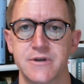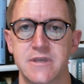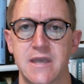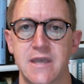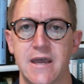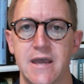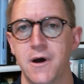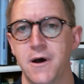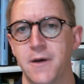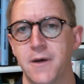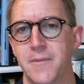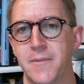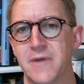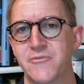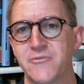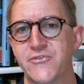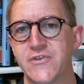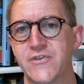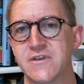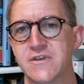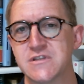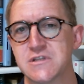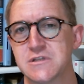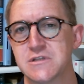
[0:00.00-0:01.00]
at. Um, I would
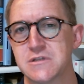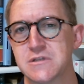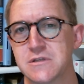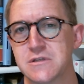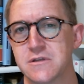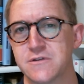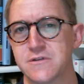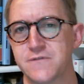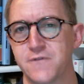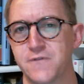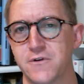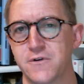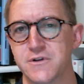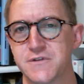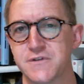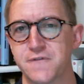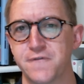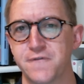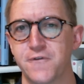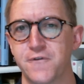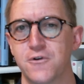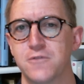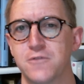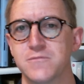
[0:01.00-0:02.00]
say, as far as
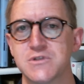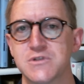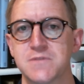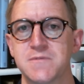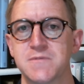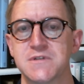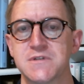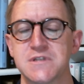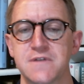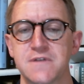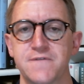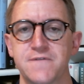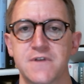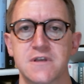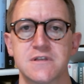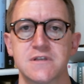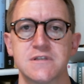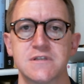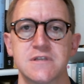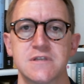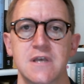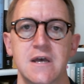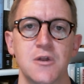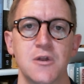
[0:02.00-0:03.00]
firm
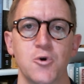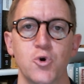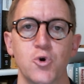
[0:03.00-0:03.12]
specifics,